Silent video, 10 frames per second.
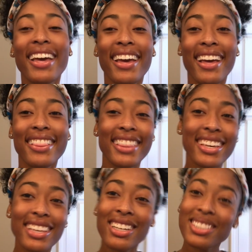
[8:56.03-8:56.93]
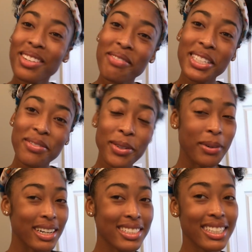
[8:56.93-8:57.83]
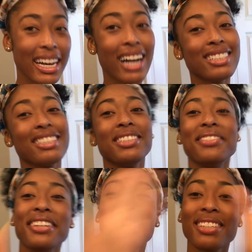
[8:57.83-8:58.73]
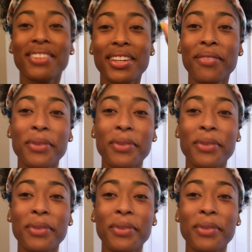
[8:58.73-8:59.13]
And thank y'all so much for watching. I'll see you in the next video.